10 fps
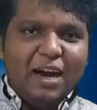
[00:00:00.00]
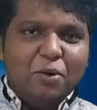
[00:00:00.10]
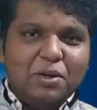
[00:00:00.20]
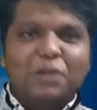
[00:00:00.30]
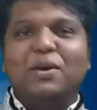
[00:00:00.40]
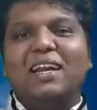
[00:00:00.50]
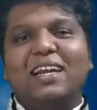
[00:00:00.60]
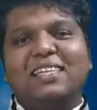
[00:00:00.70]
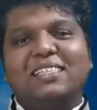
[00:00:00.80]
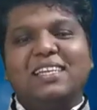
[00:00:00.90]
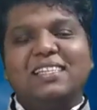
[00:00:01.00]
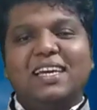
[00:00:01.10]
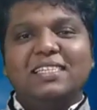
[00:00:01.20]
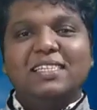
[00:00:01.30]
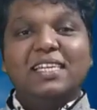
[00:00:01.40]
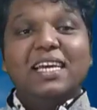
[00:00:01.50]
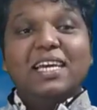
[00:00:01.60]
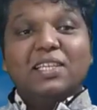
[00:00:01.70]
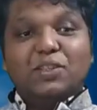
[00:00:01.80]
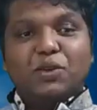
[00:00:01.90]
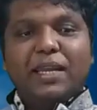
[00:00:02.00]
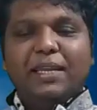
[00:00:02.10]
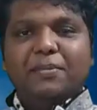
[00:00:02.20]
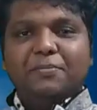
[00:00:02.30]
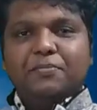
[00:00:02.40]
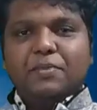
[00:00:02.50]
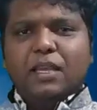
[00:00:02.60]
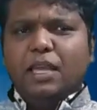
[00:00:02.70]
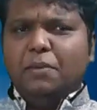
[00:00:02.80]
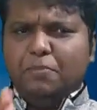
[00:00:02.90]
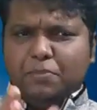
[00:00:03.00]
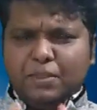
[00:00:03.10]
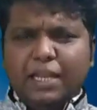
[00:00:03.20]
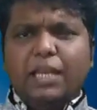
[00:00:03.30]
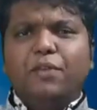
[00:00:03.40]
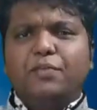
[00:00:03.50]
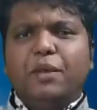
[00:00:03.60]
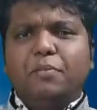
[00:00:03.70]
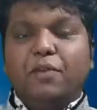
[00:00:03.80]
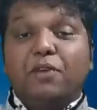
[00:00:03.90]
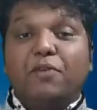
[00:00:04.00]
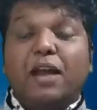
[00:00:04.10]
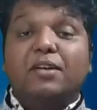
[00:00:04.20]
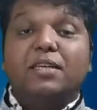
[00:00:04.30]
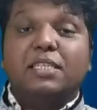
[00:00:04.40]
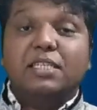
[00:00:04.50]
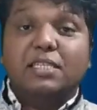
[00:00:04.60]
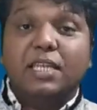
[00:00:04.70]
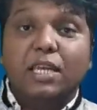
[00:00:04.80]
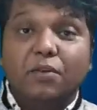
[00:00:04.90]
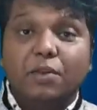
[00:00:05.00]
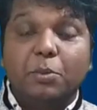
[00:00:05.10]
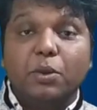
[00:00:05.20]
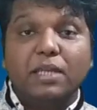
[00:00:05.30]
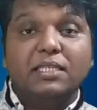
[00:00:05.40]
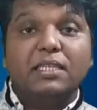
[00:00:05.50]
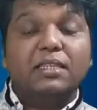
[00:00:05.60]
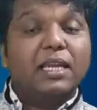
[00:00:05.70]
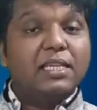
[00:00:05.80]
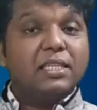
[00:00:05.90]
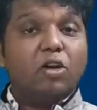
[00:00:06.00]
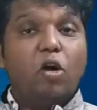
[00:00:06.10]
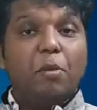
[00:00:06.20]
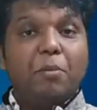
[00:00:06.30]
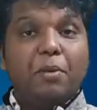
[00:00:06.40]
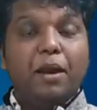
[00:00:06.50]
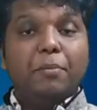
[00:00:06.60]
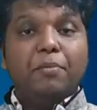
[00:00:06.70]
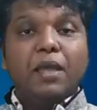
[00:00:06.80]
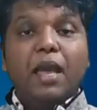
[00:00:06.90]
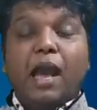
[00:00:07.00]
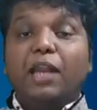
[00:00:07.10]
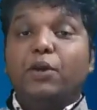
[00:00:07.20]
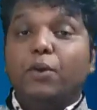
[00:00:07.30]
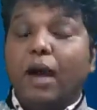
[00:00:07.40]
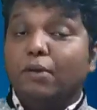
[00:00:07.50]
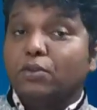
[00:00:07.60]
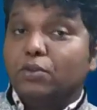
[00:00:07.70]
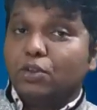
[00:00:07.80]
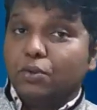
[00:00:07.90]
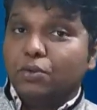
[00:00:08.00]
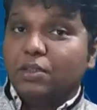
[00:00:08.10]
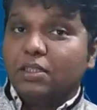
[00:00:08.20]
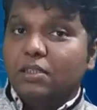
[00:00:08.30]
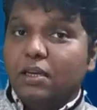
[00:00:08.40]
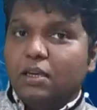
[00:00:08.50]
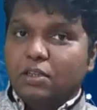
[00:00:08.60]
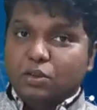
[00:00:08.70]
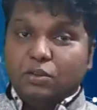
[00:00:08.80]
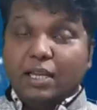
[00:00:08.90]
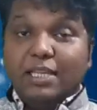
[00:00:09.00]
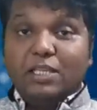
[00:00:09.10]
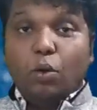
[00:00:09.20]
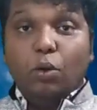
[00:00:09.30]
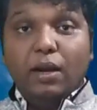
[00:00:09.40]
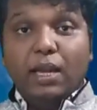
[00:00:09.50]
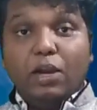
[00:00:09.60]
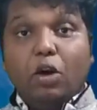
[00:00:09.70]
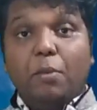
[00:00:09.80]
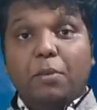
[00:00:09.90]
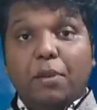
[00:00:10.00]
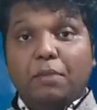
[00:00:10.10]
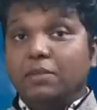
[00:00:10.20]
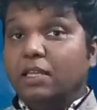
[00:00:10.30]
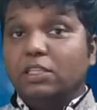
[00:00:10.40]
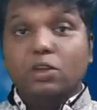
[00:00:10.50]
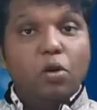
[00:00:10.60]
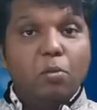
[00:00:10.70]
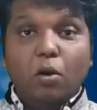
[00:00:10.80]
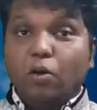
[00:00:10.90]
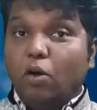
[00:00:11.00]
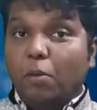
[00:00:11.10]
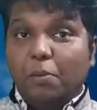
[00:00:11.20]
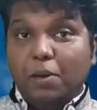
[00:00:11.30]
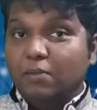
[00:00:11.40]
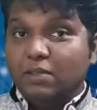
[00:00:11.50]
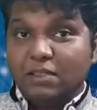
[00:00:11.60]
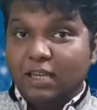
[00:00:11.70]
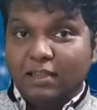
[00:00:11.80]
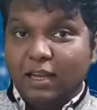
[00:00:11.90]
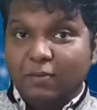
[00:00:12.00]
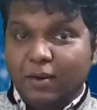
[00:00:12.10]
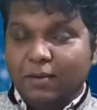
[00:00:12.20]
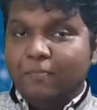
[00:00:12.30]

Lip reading: out, you can understand that 3, in 3 of them, while factorization 3 of them, you can see 3 is the common prime and you have to choose. So 3 is the only common prime. There is no more common primes inside that one.